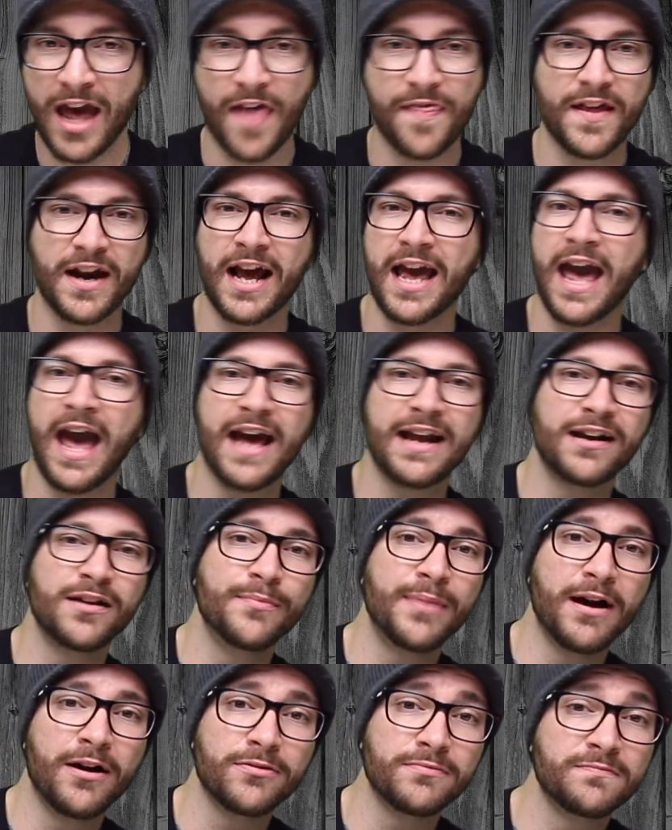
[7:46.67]
and then I had it
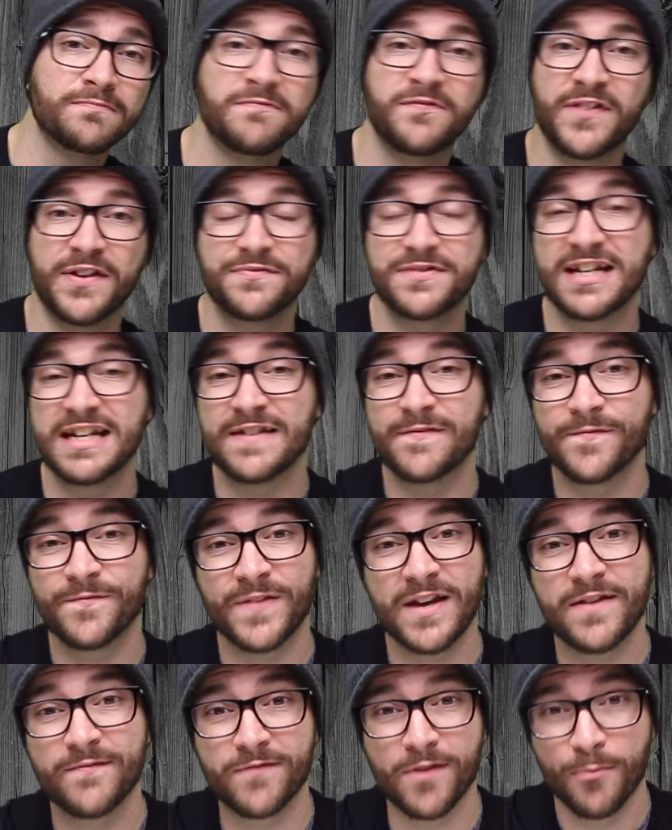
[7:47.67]
about 15
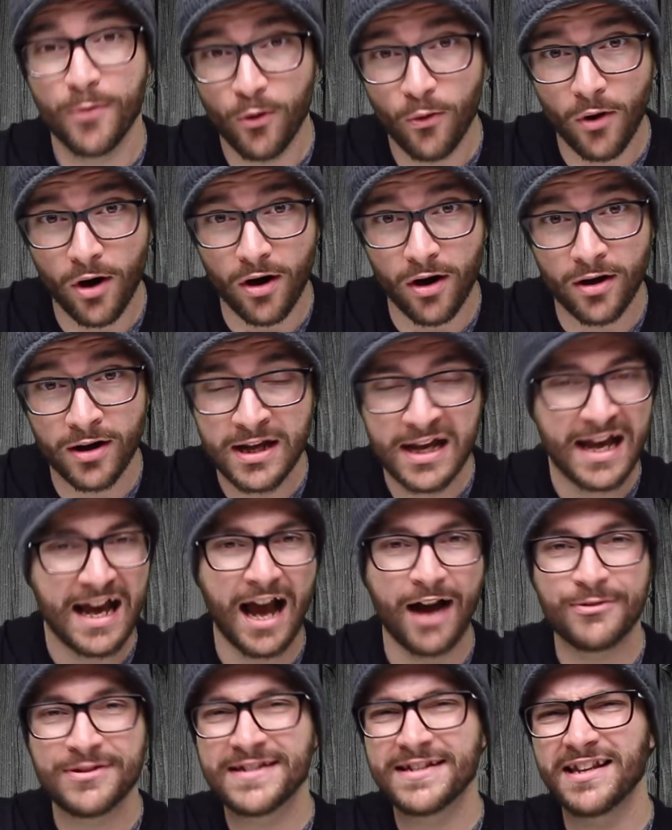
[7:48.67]
feet from a wall.
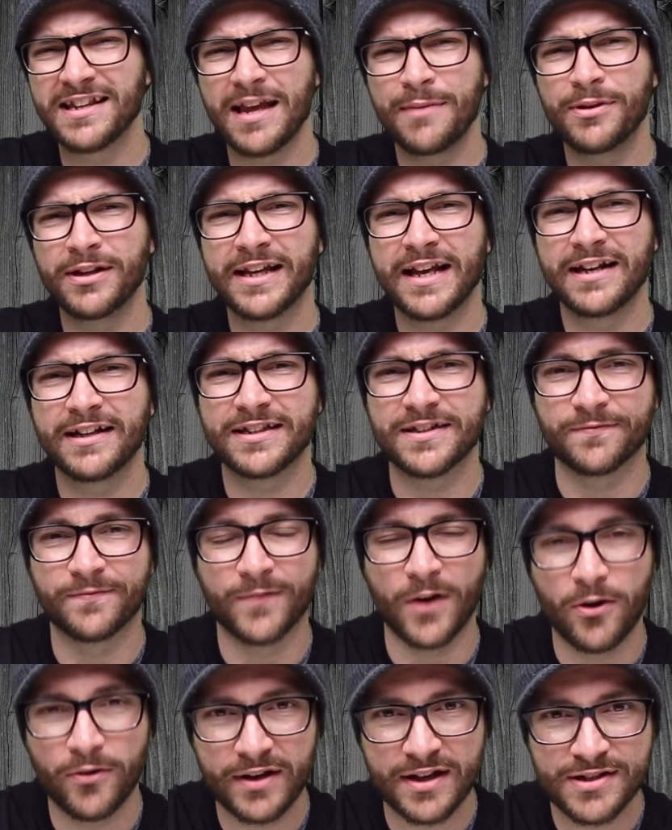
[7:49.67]
I was still able to get it to
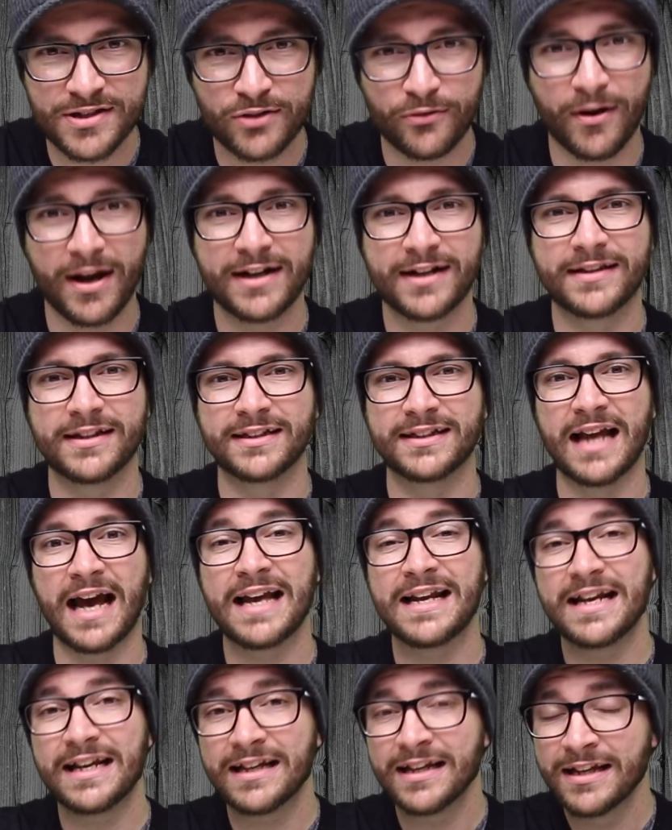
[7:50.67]
focus. Granted, the
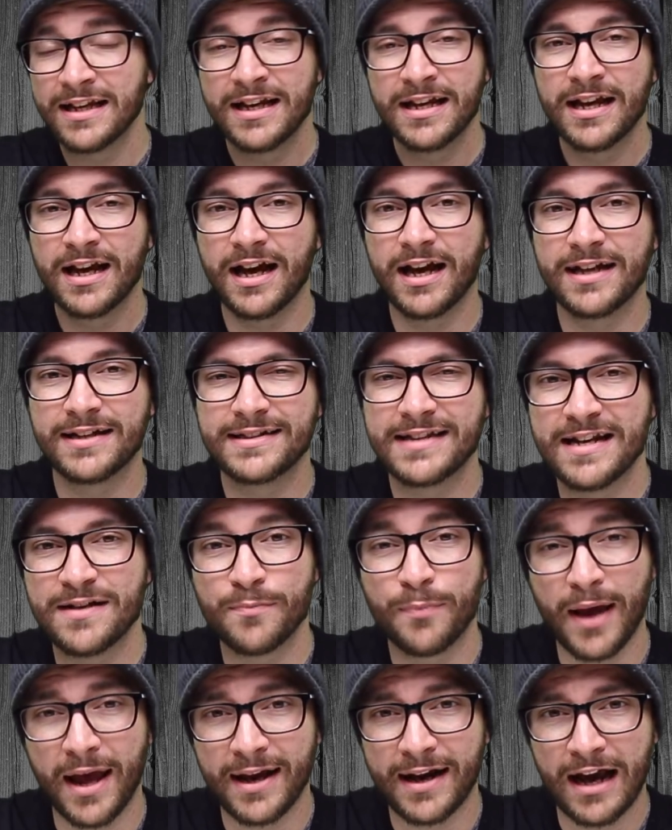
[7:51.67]
lighting
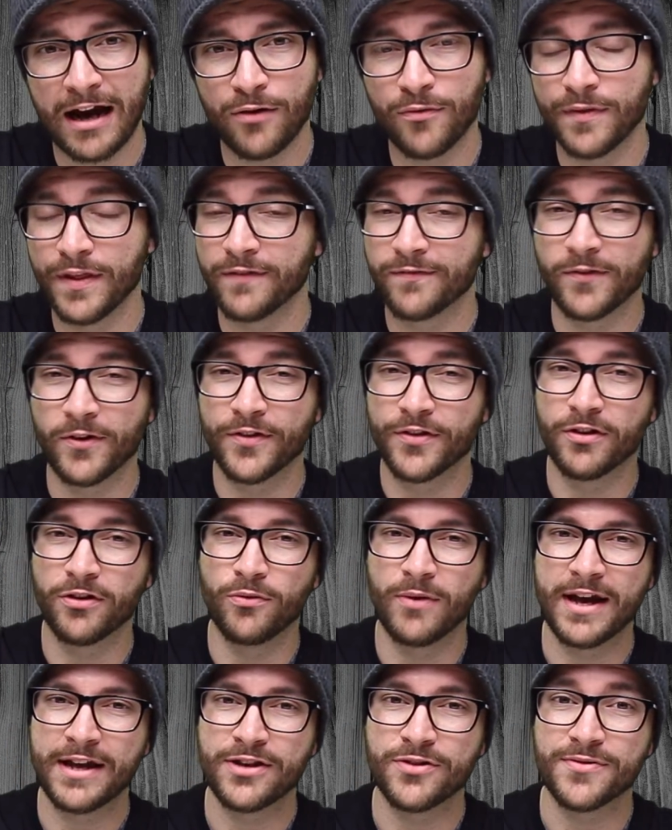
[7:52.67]
didn't pan out, and the further
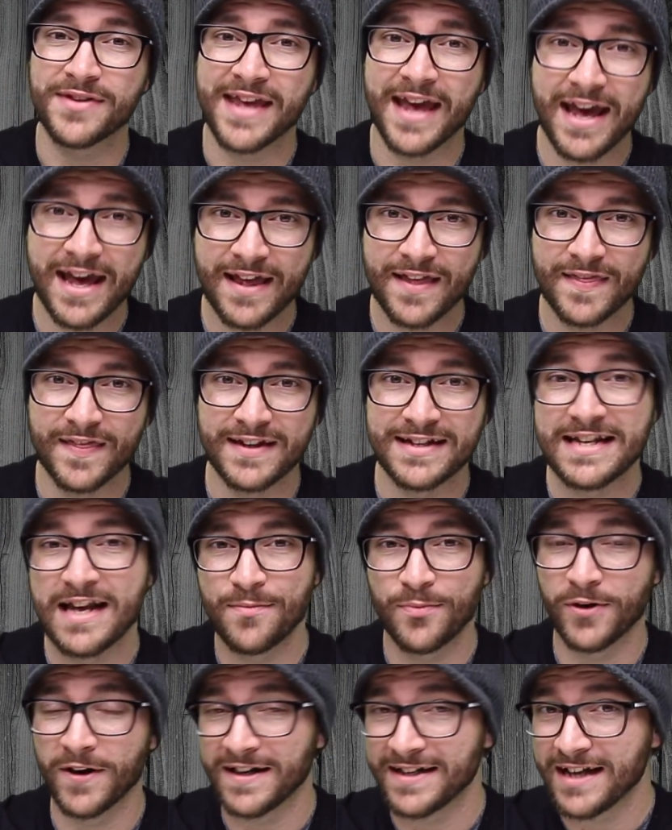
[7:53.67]
away you get, the
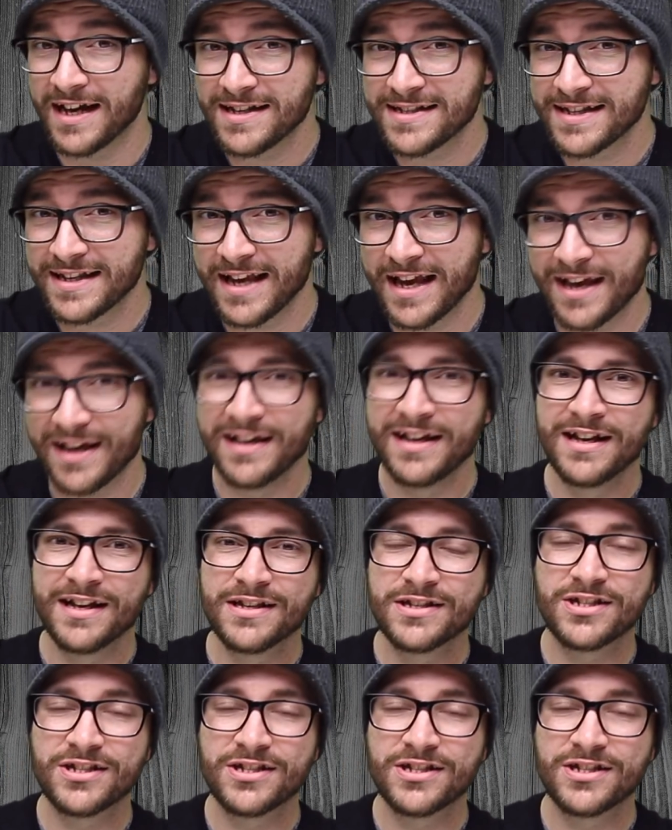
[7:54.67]
dimmer it does get.